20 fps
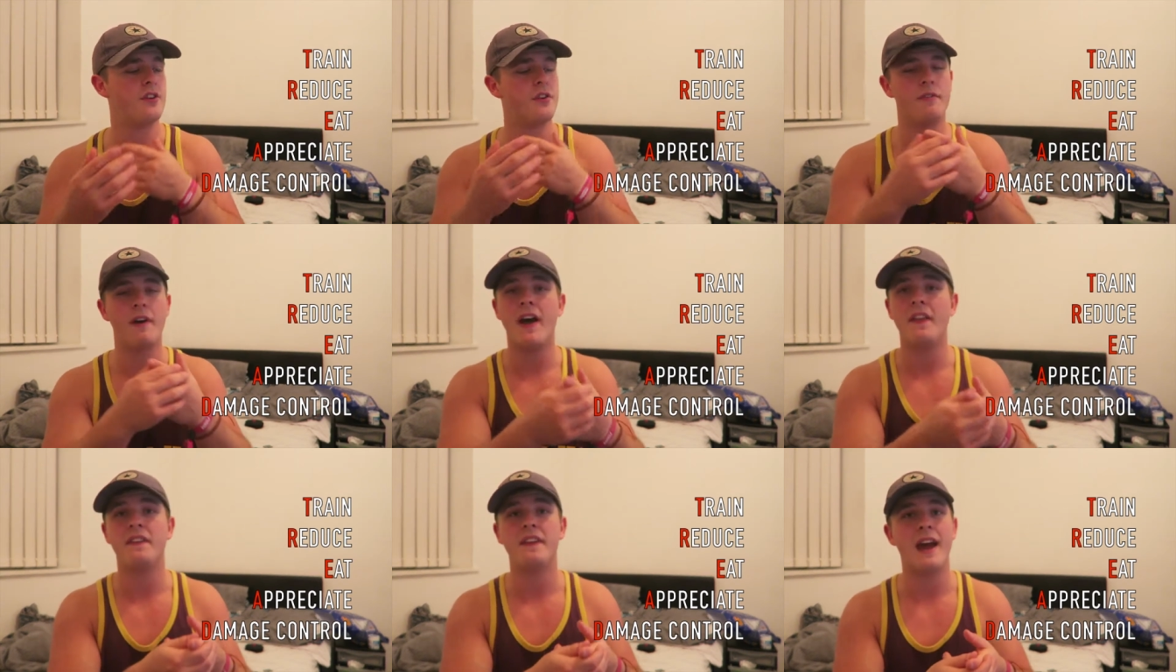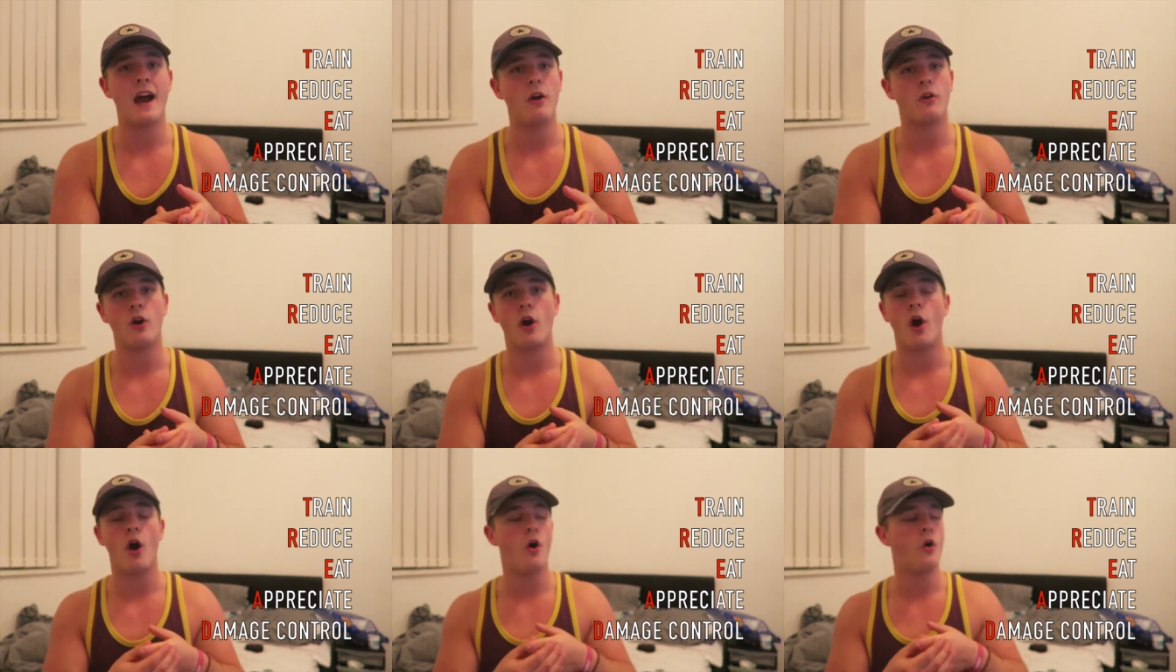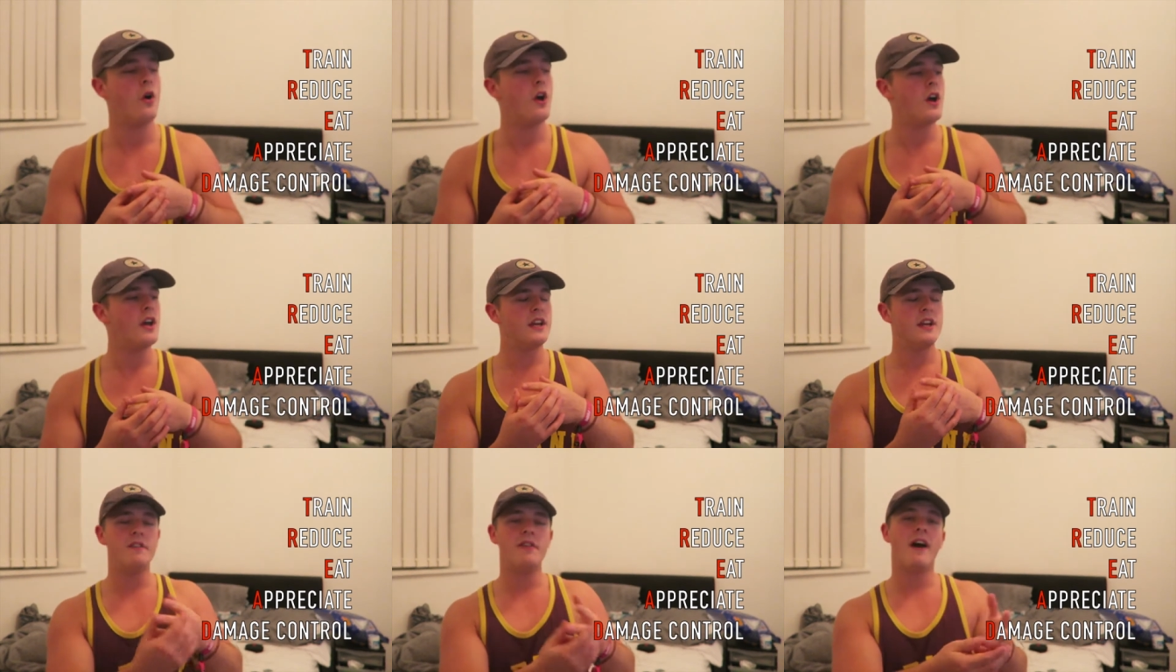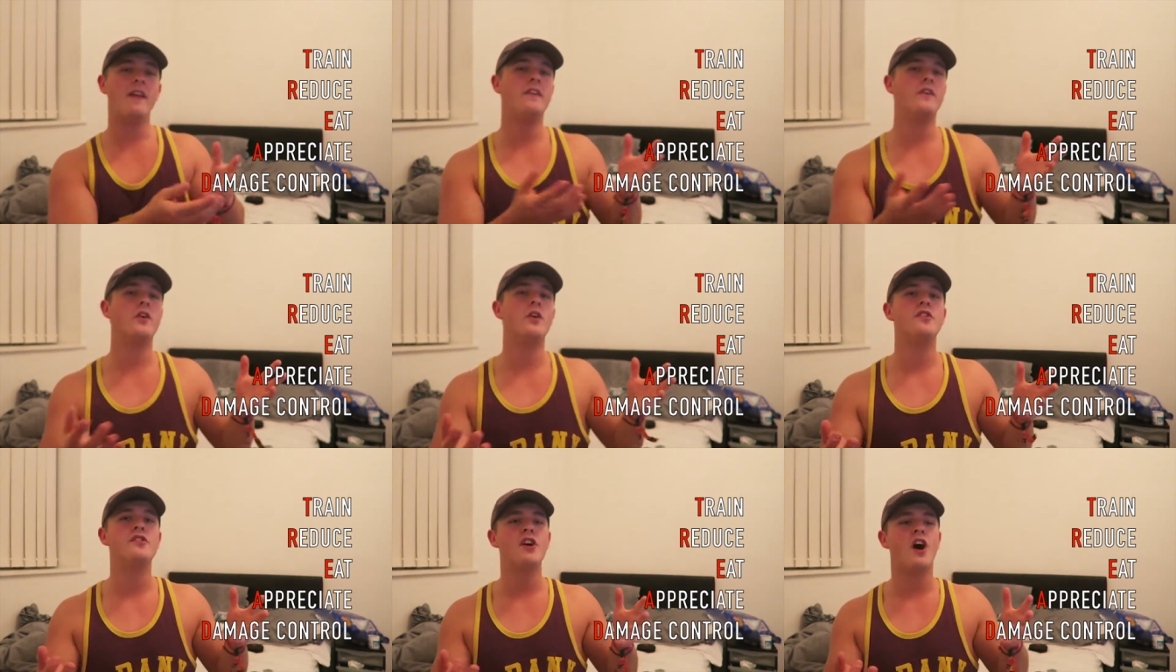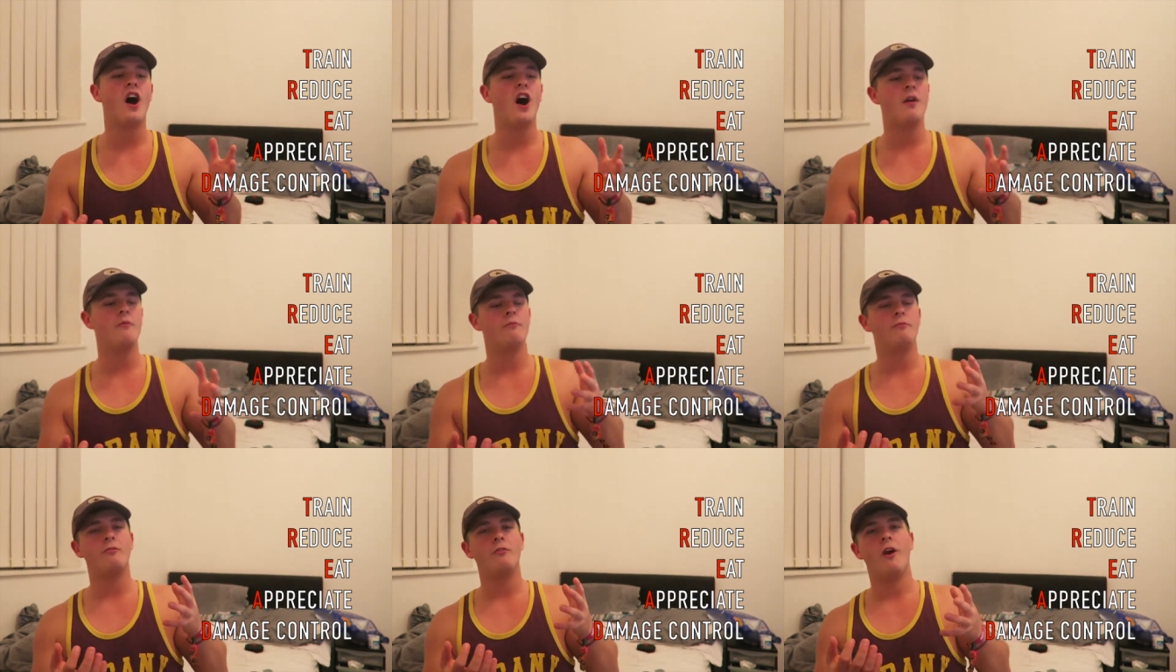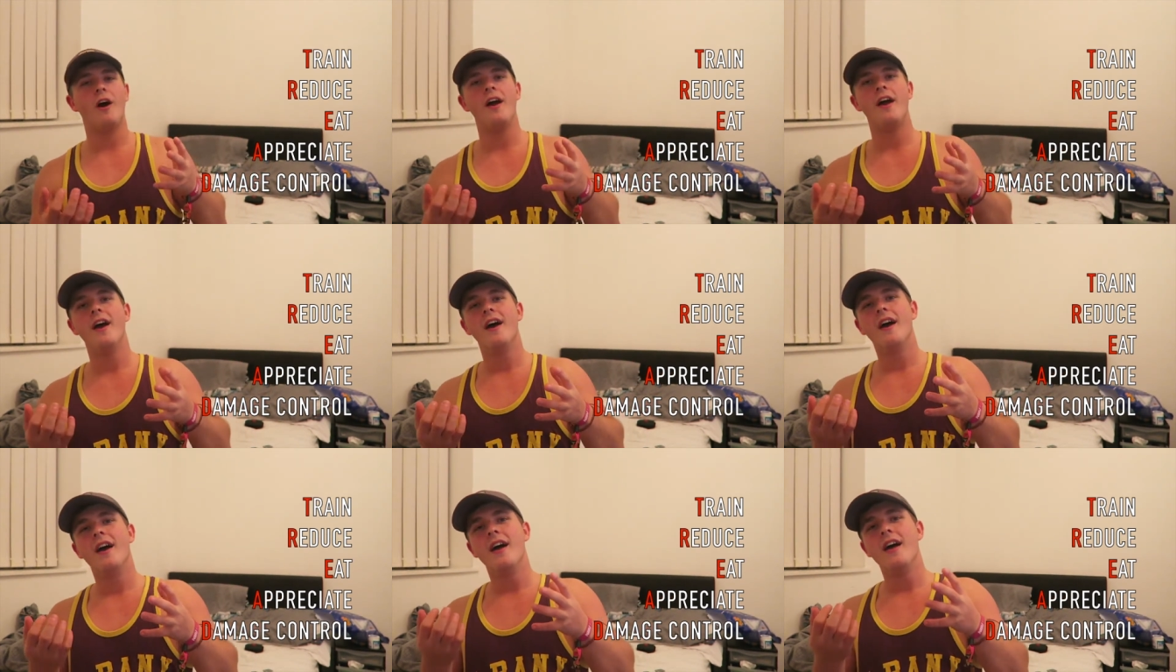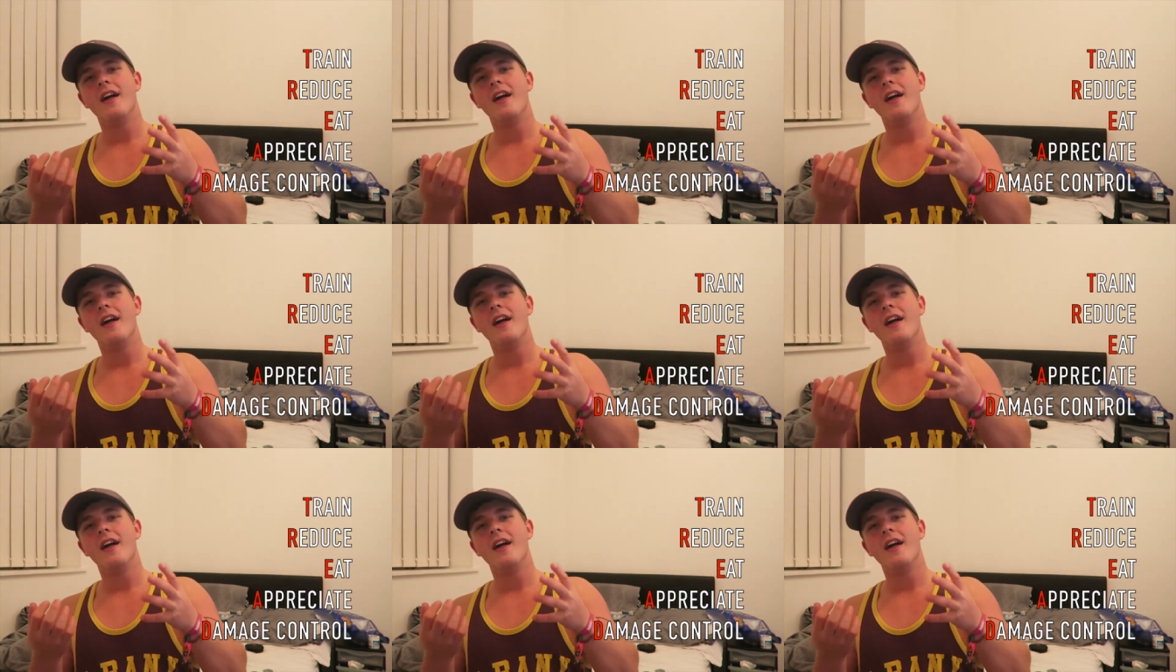you've had the alcohol, you've had the good time, right?